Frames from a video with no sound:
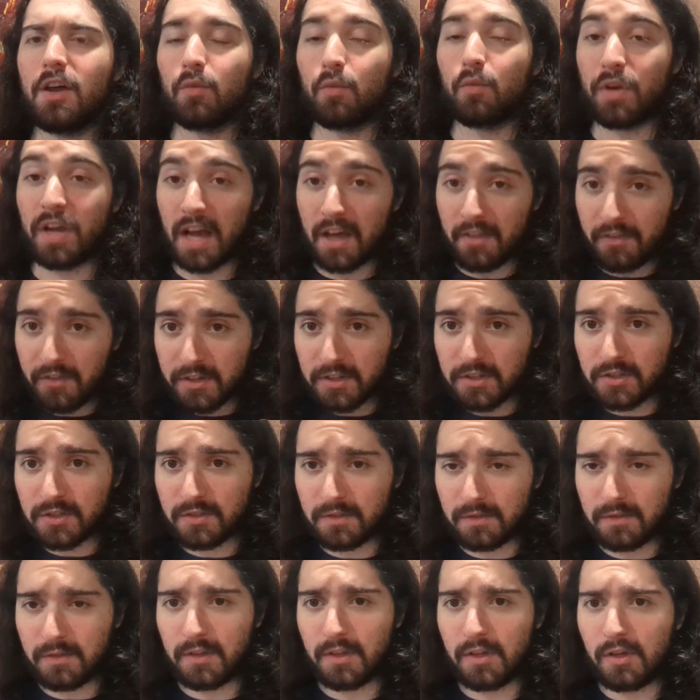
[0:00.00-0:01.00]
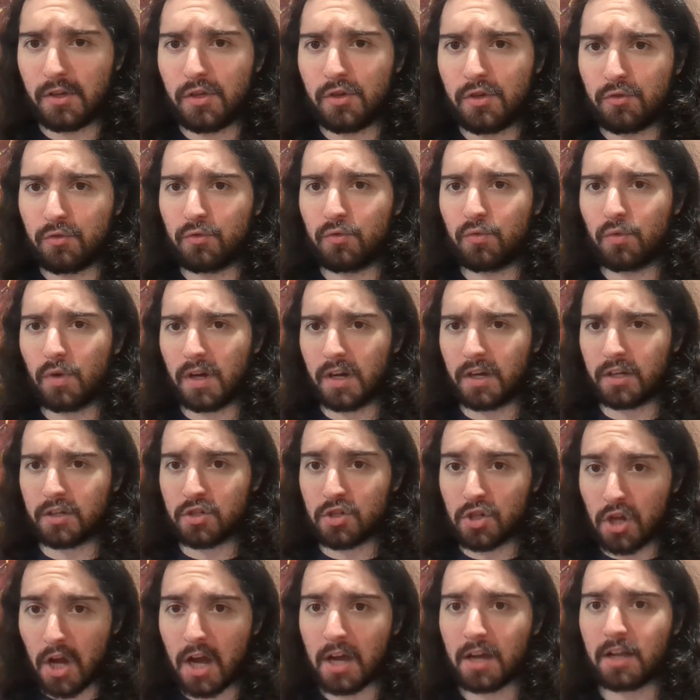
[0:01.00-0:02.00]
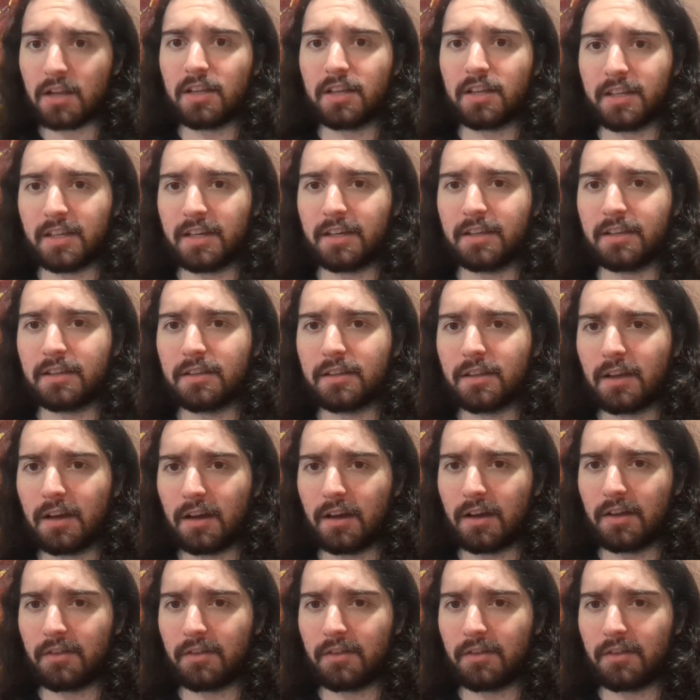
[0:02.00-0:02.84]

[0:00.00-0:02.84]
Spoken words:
we got this new chocolate in,